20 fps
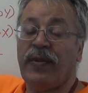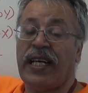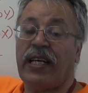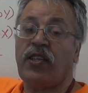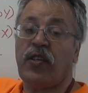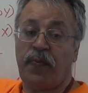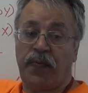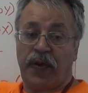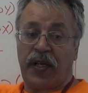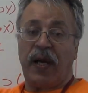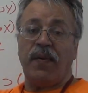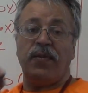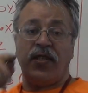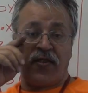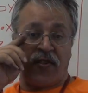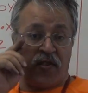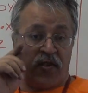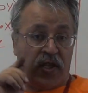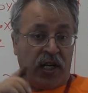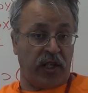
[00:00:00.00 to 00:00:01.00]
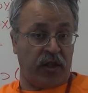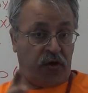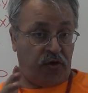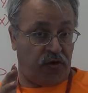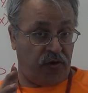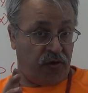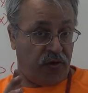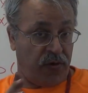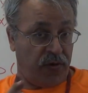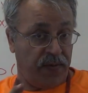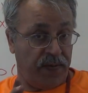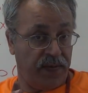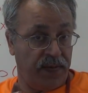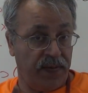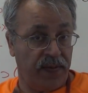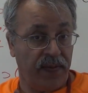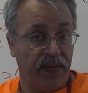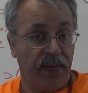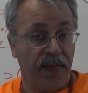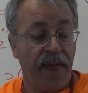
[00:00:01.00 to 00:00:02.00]
that the premises are true
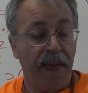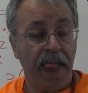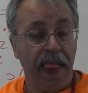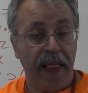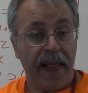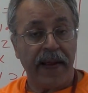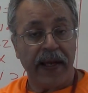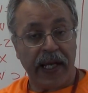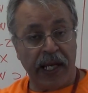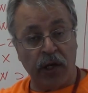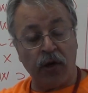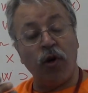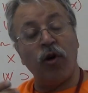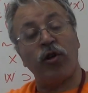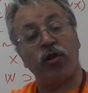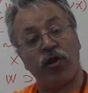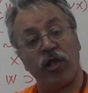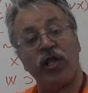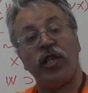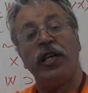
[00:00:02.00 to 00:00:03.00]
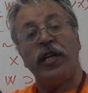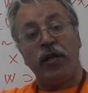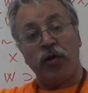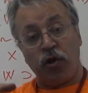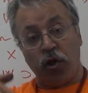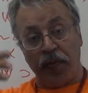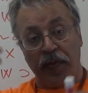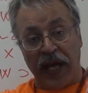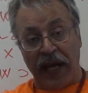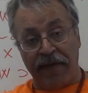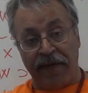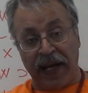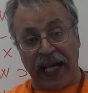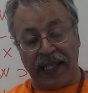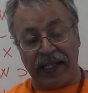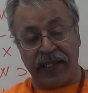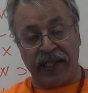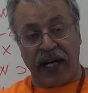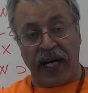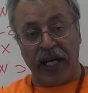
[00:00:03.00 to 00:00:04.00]
in order to be a
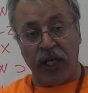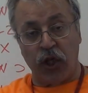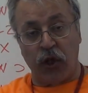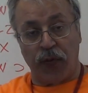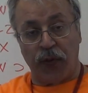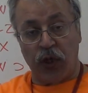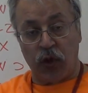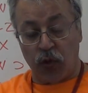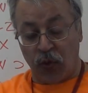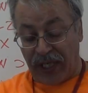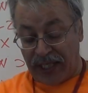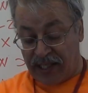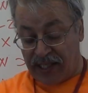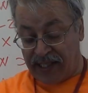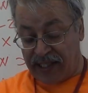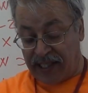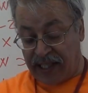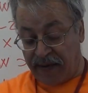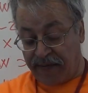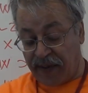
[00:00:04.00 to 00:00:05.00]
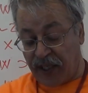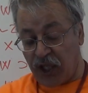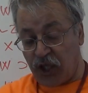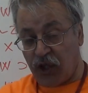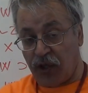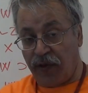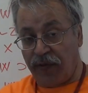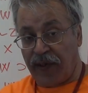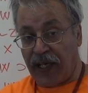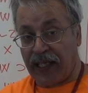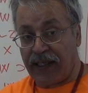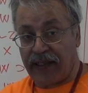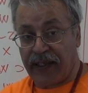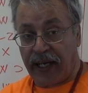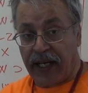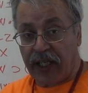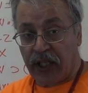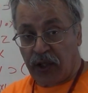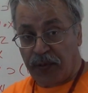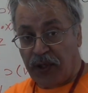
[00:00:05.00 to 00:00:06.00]
valid argument. What is the definition of valid
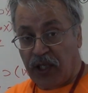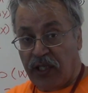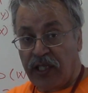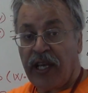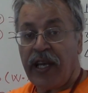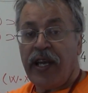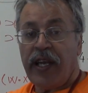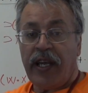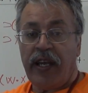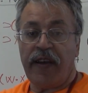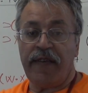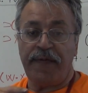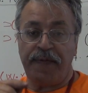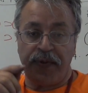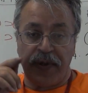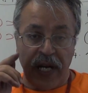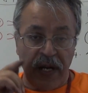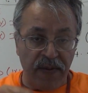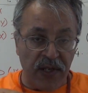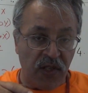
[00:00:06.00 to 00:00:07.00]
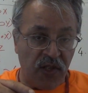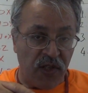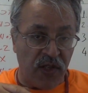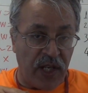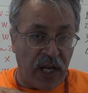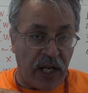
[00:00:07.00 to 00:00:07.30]
argument? If premises